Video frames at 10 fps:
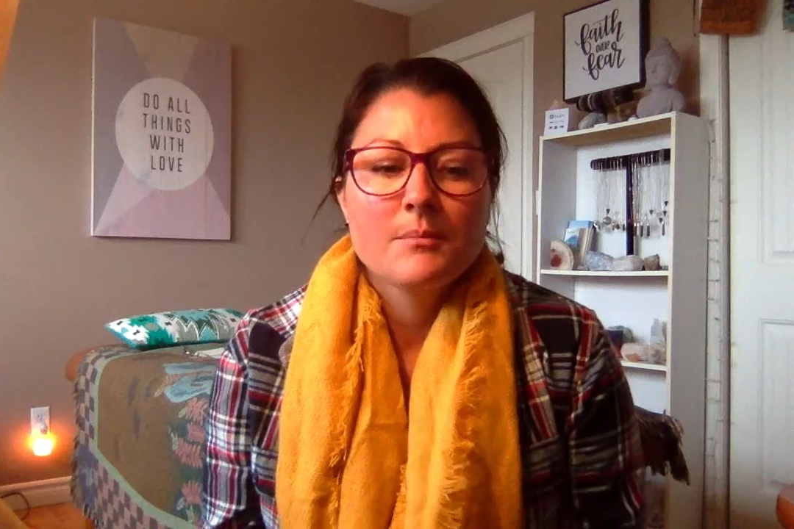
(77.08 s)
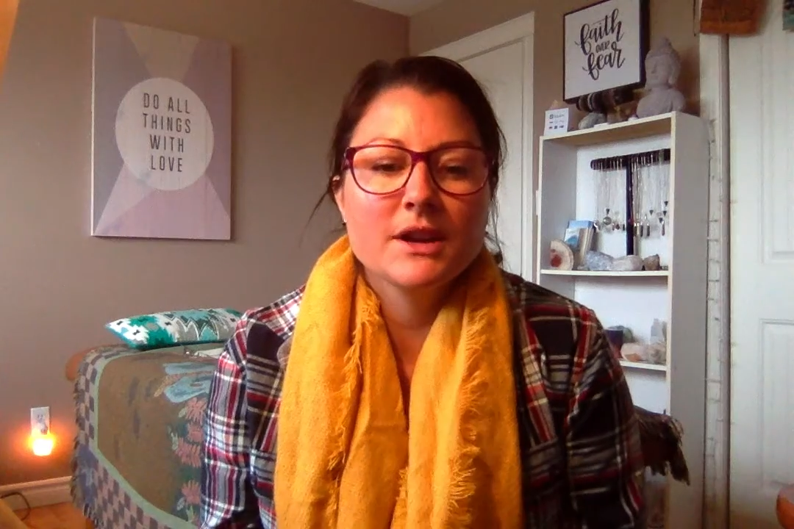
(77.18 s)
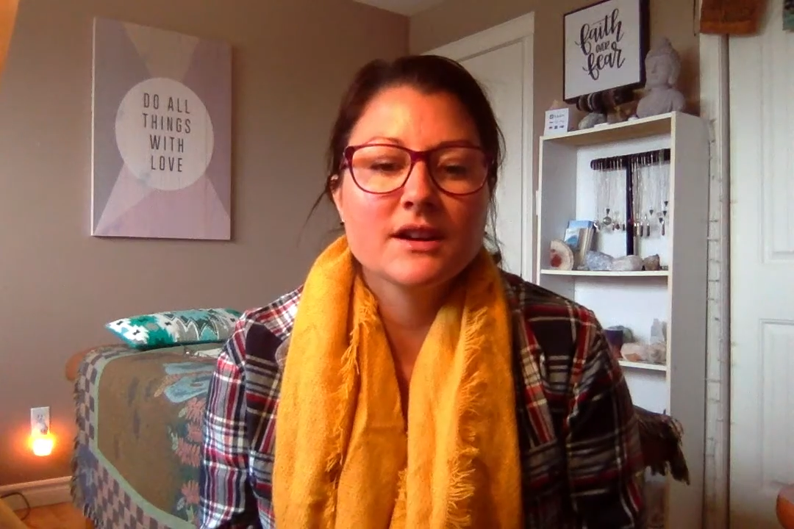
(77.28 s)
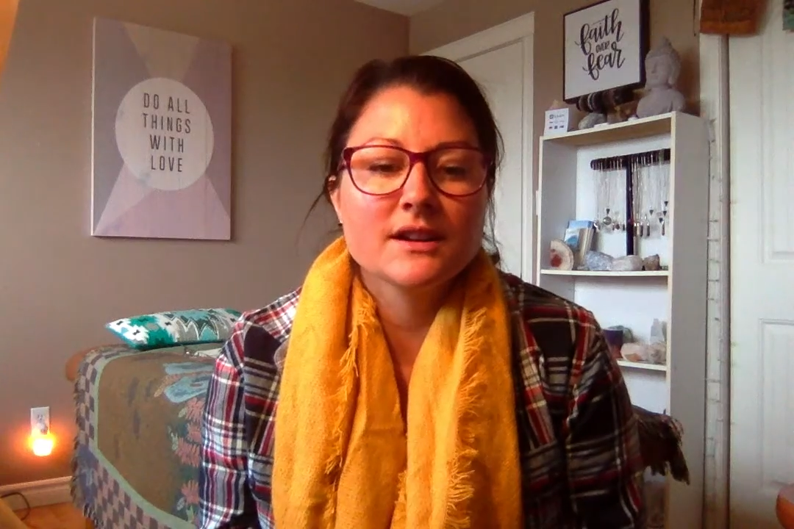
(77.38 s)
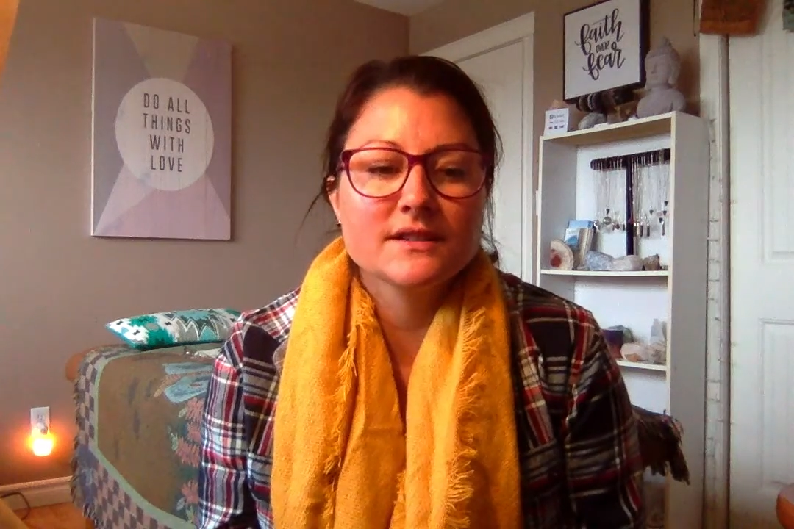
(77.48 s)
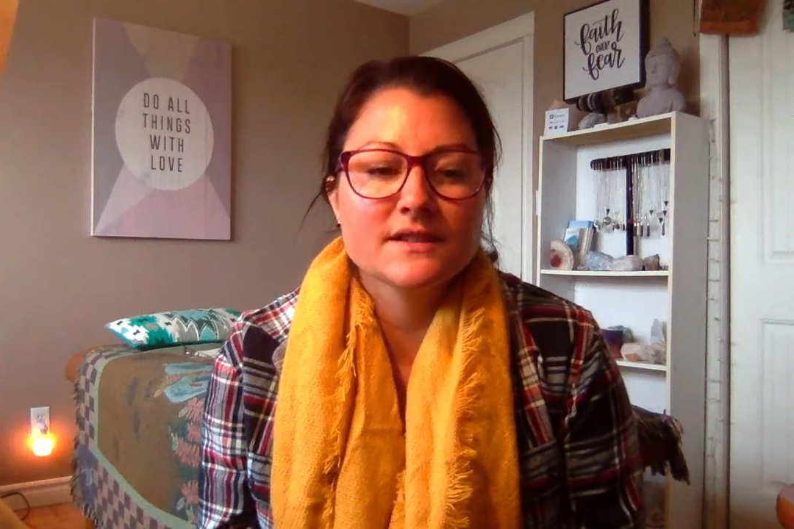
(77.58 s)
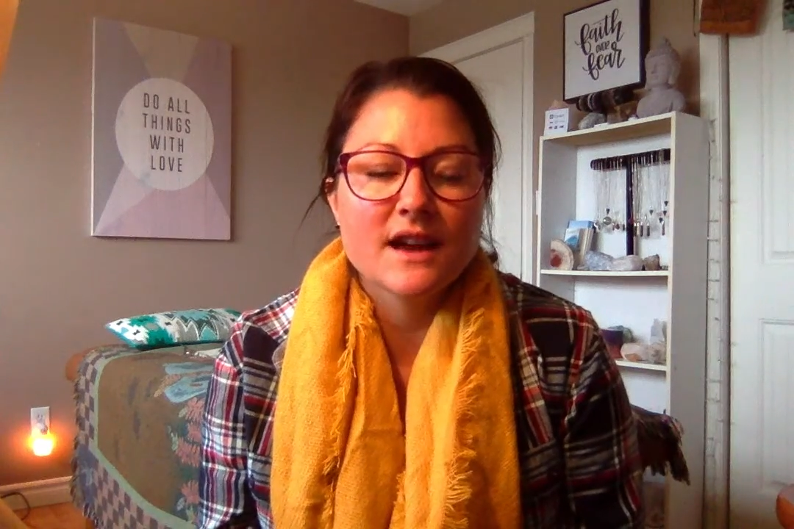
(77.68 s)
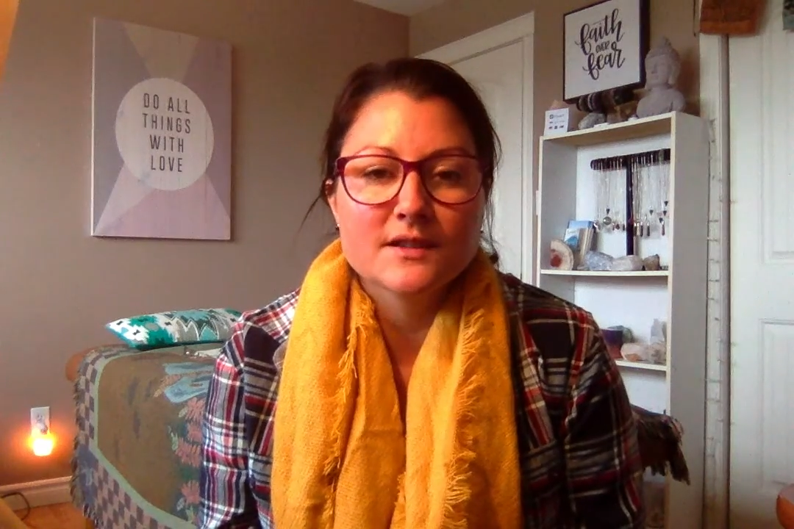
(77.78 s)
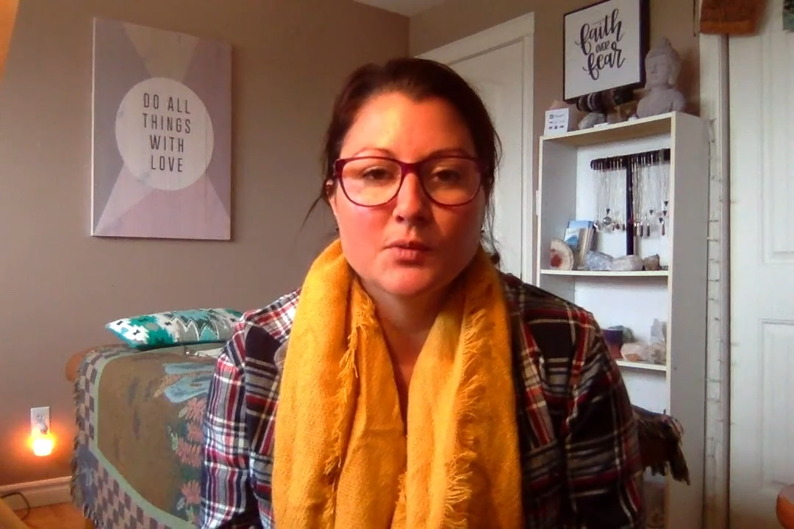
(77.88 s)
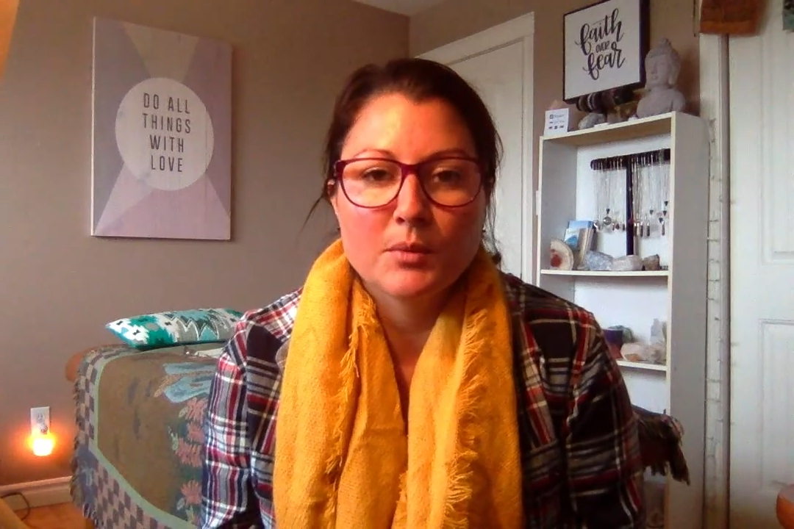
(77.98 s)
because
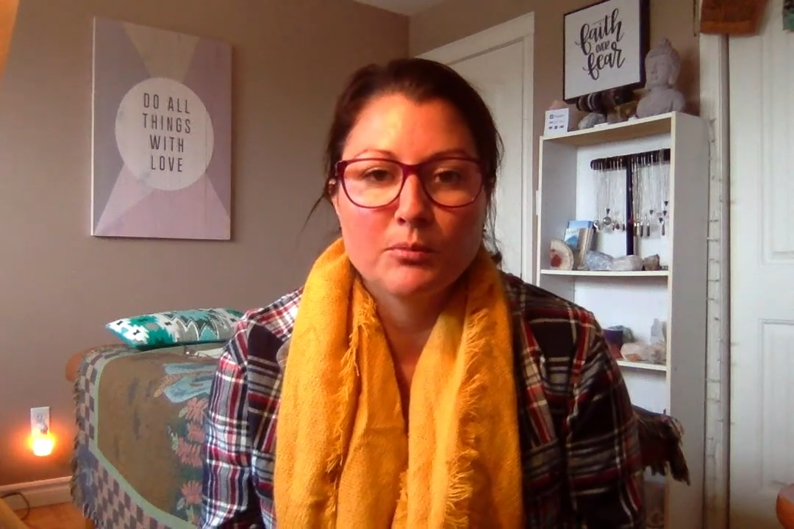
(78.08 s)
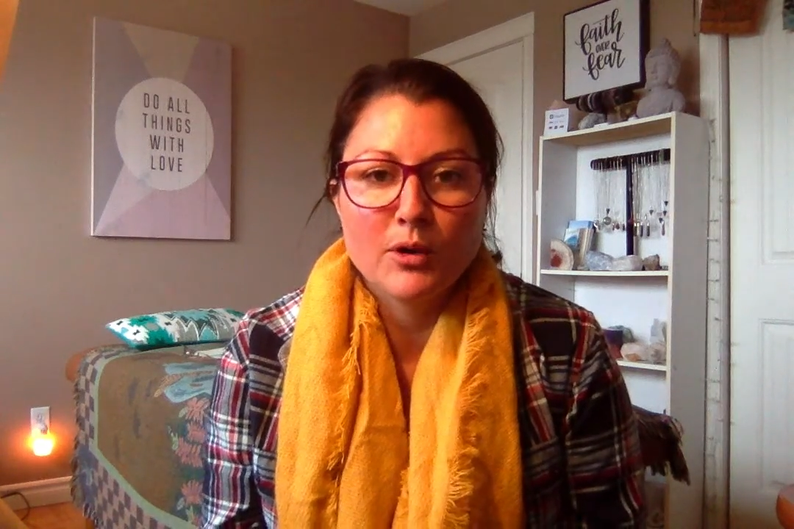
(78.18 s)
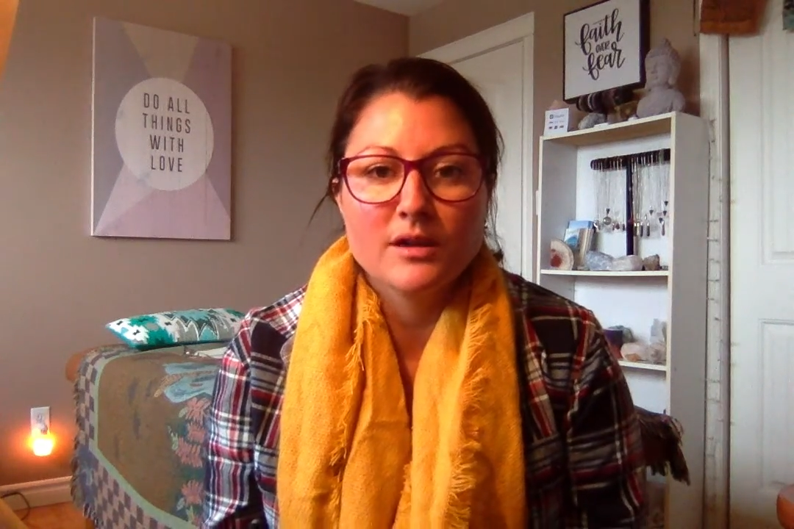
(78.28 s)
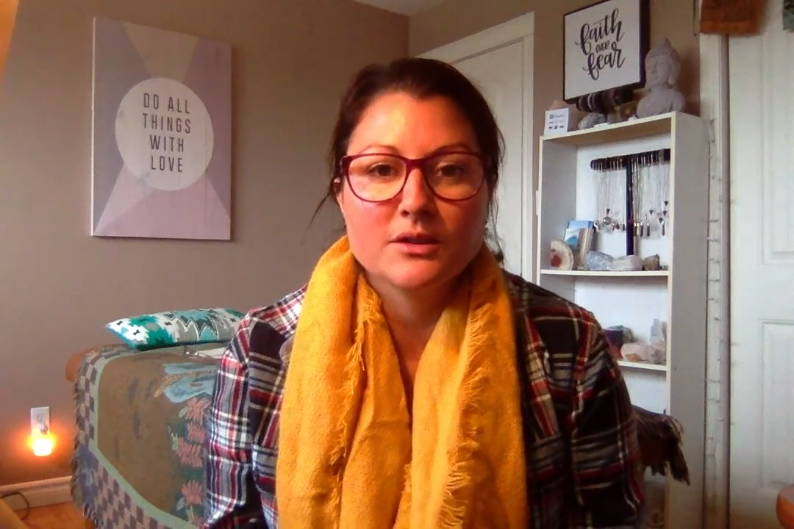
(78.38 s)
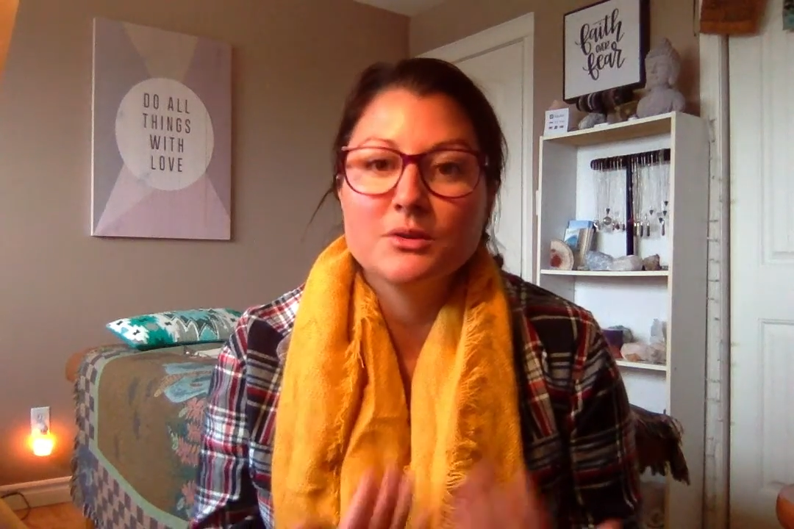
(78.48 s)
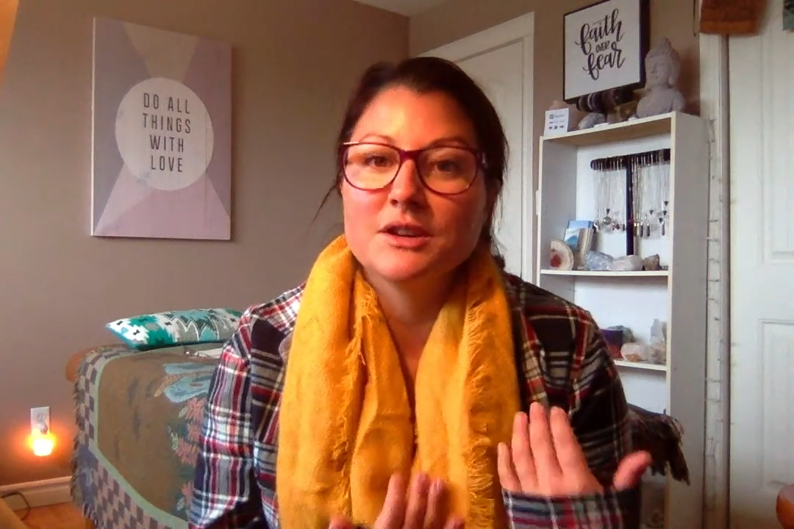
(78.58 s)
that's what brought you